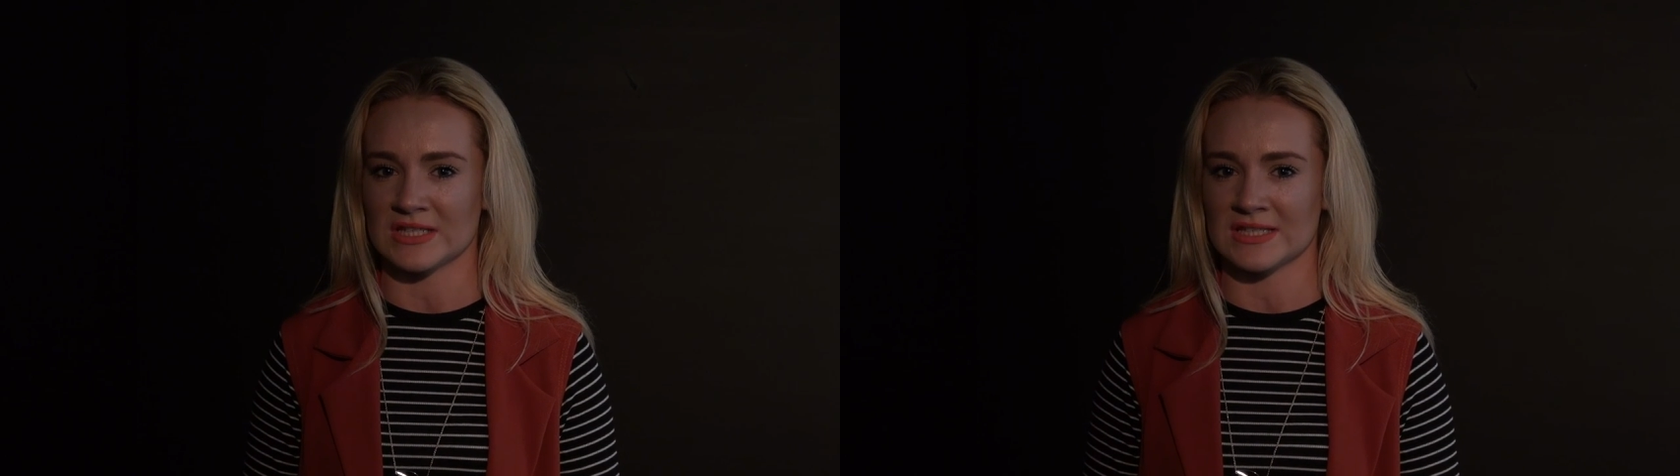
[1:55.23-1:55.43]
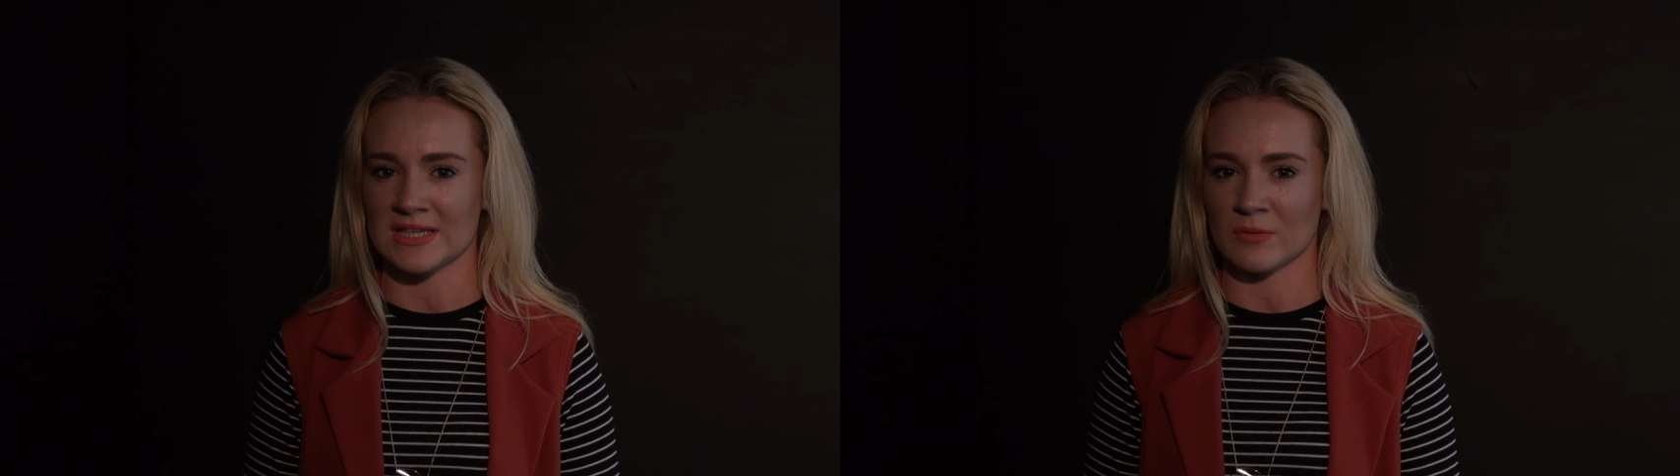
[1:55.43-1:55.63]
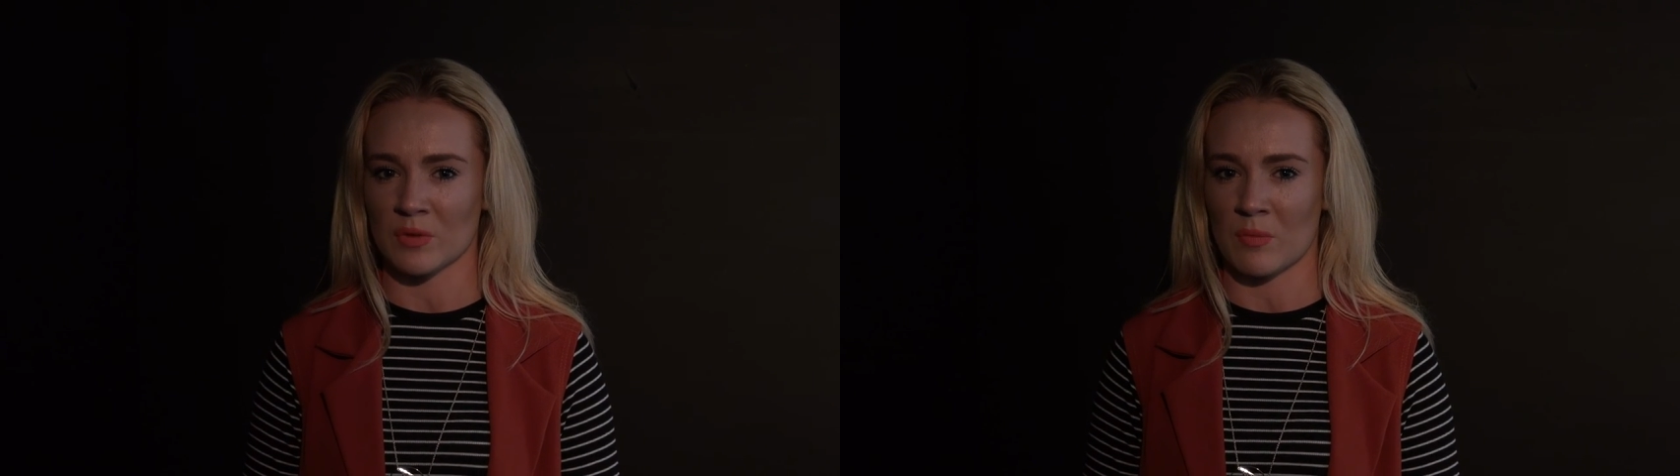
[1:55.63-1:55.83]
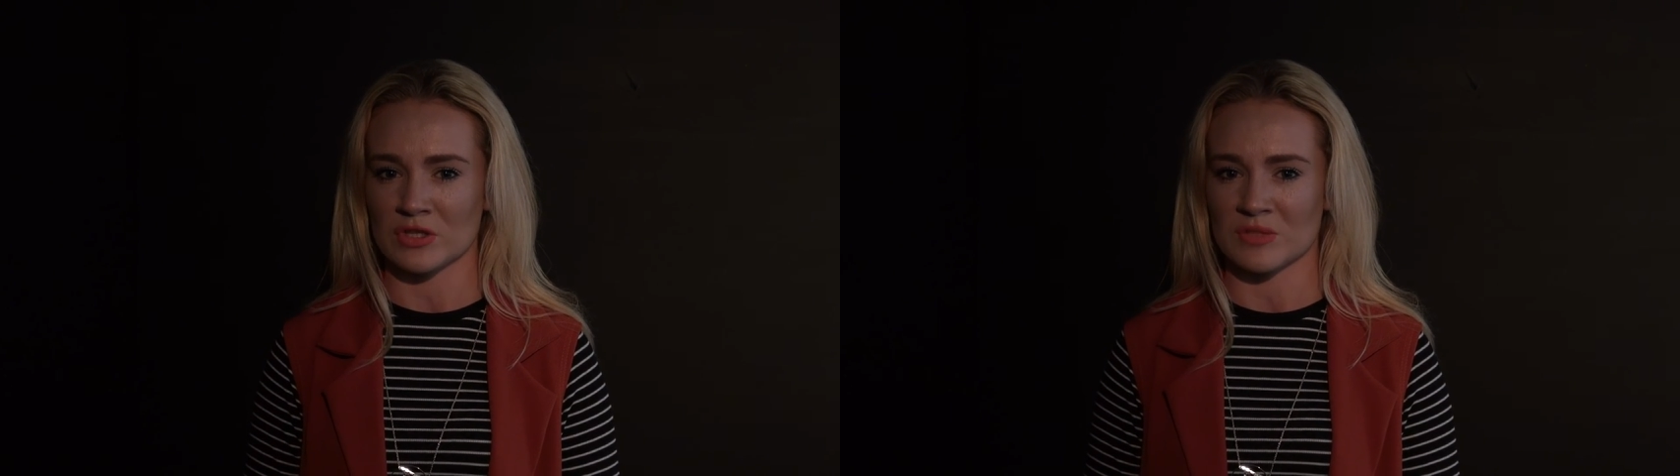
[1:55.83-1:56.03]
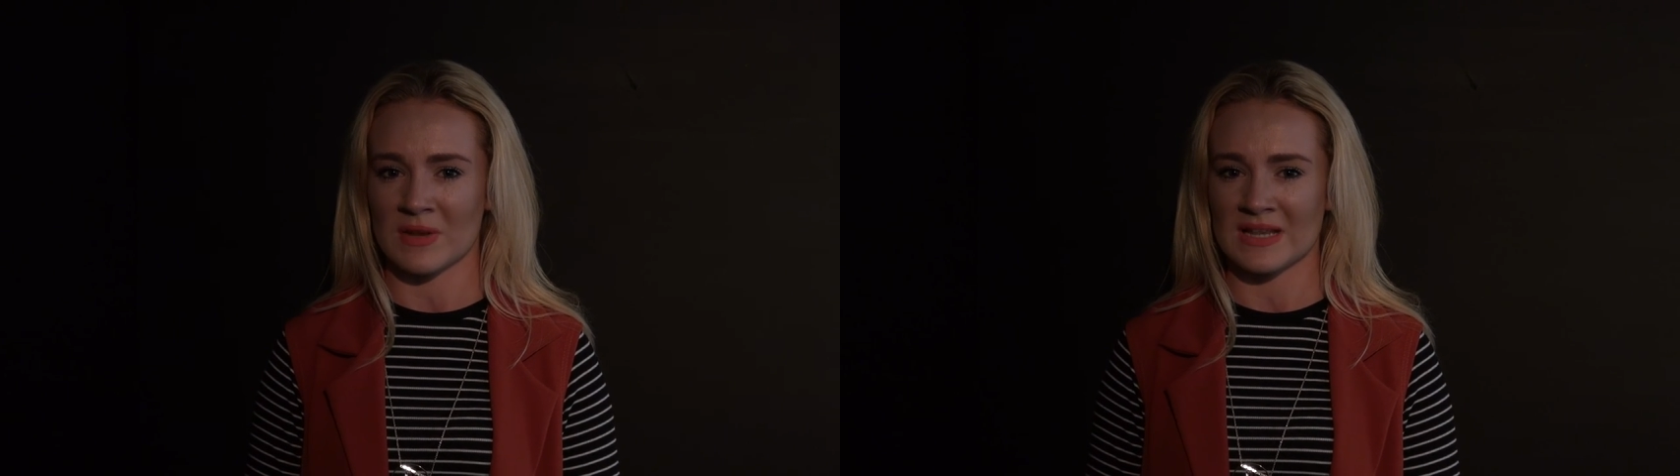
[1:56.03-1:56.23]
to deal with the
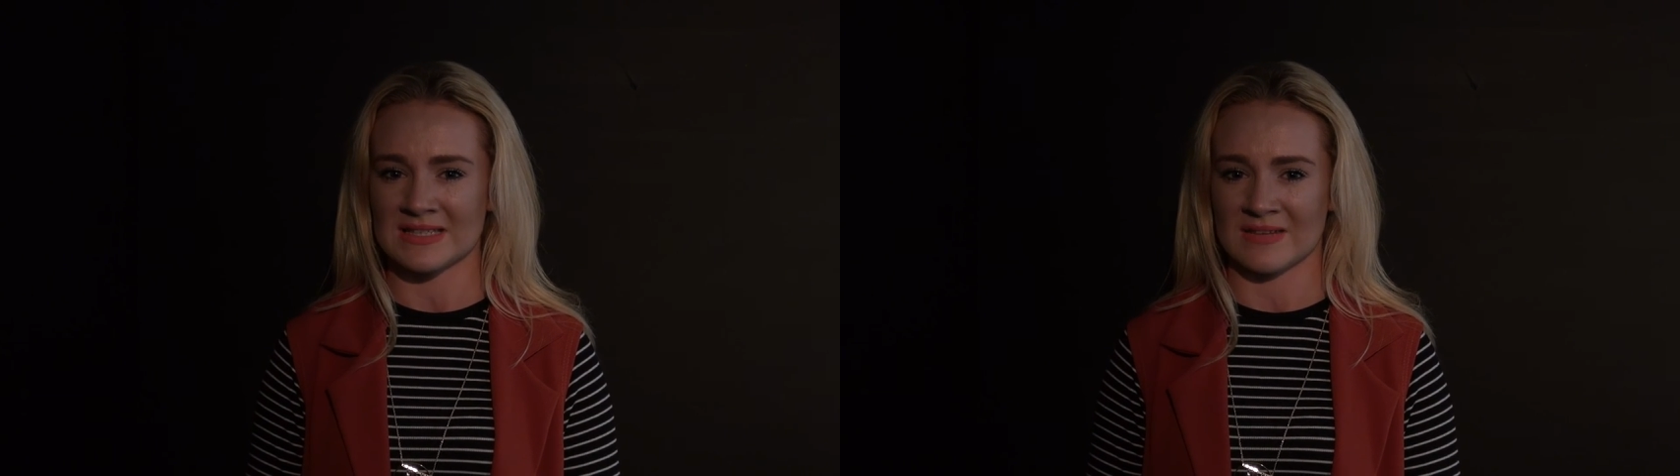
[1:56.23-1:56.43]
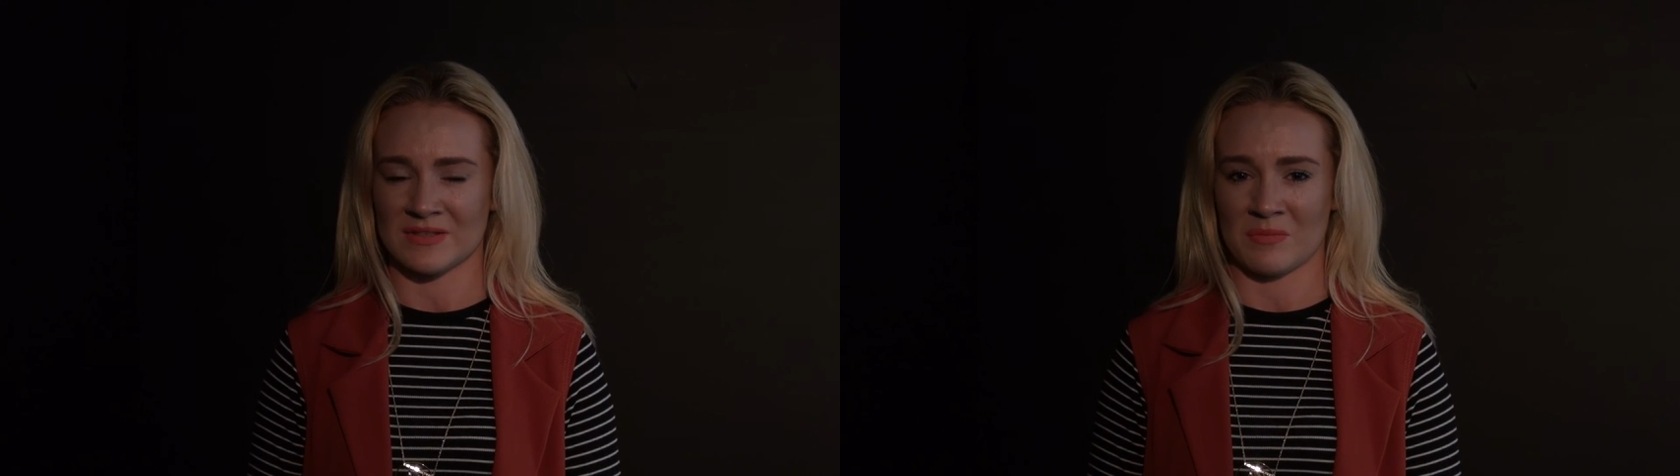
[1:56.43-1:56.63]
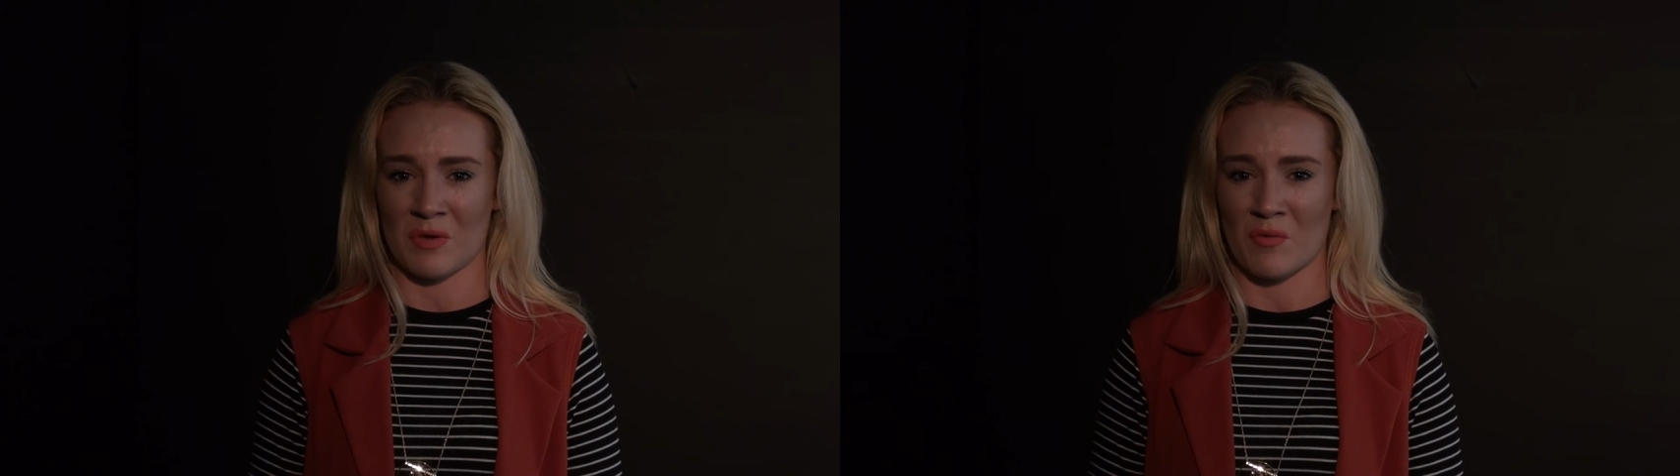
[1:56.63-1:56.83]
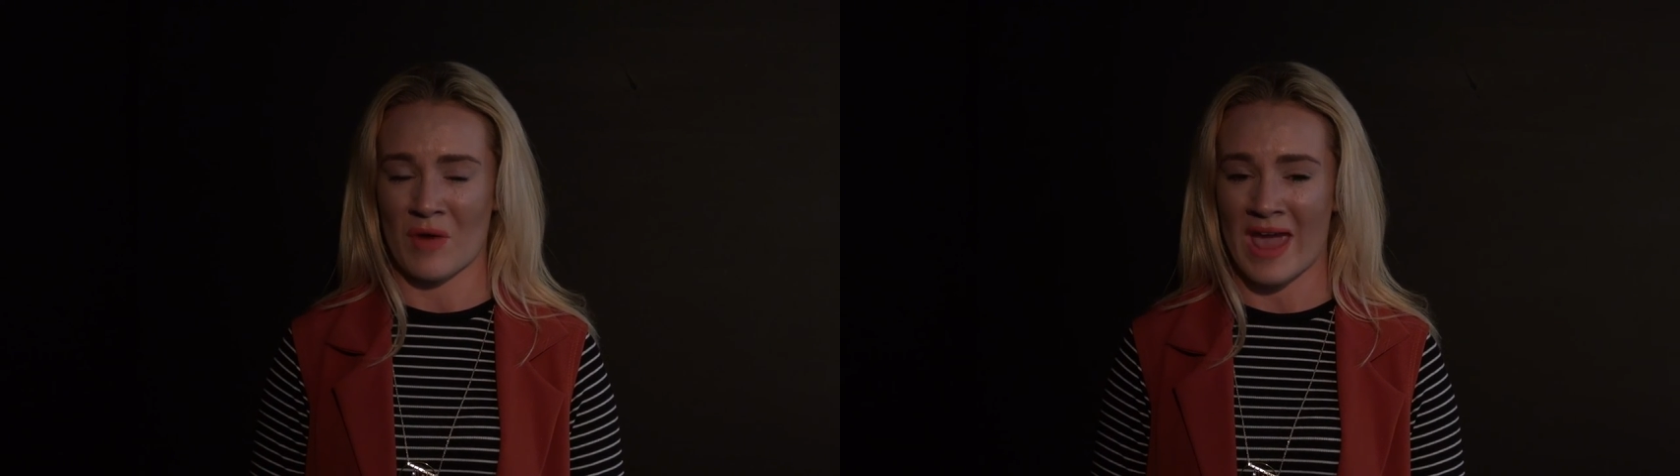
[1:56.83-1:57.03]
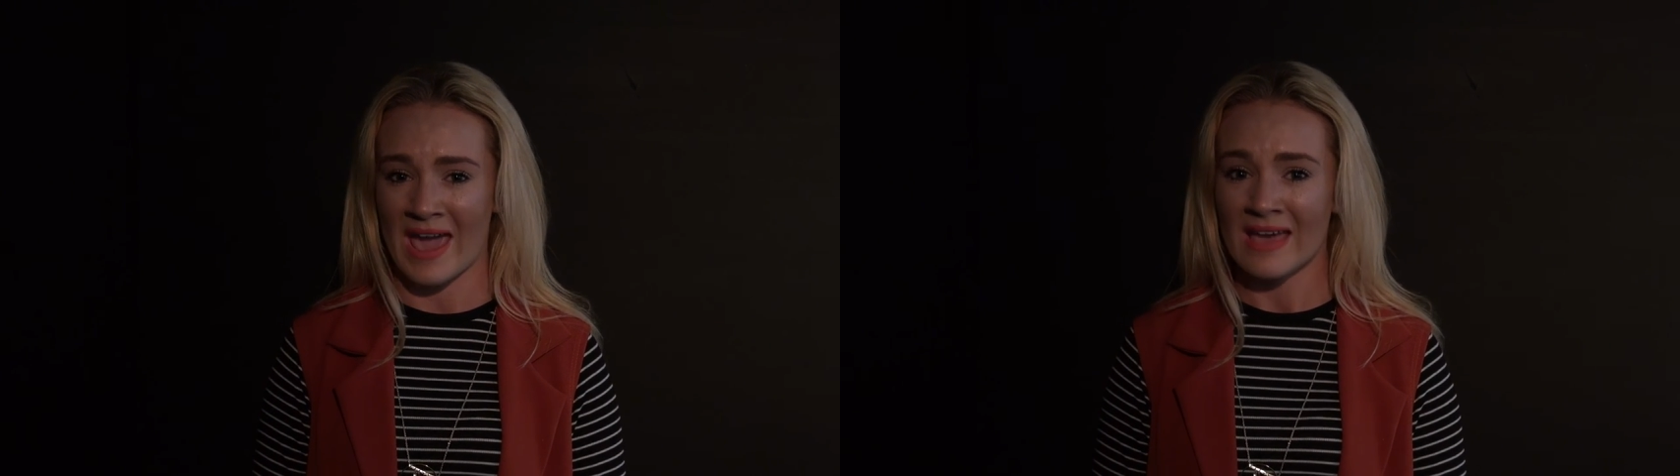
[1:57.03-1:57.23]
possibility of something
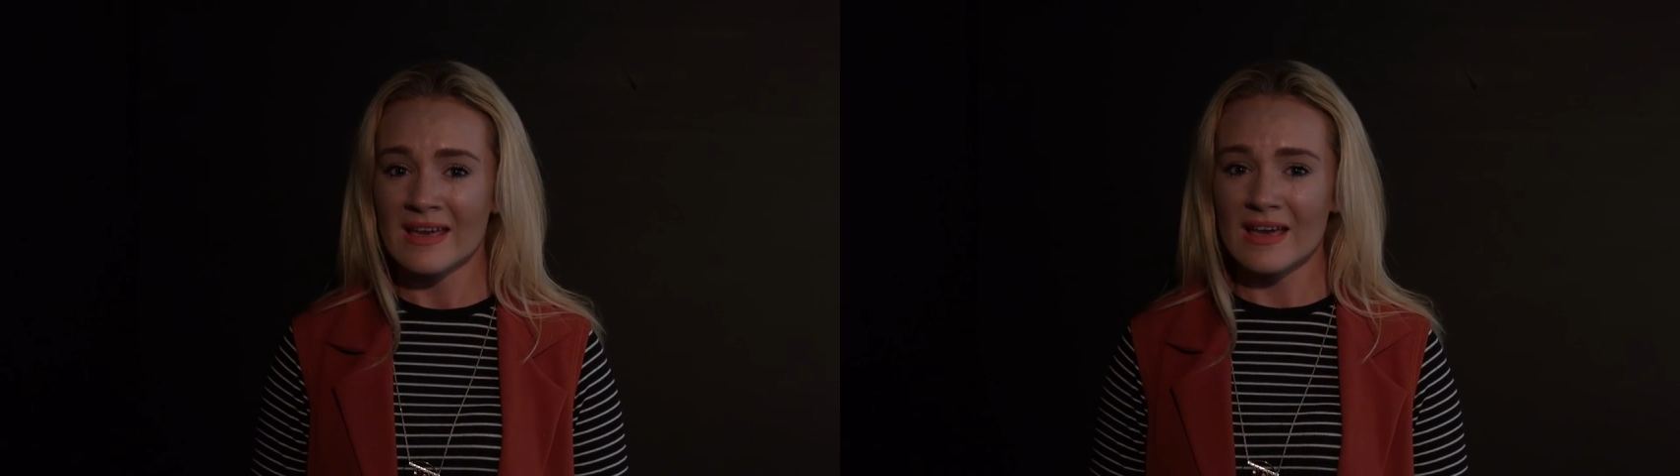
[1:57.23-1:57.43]
rare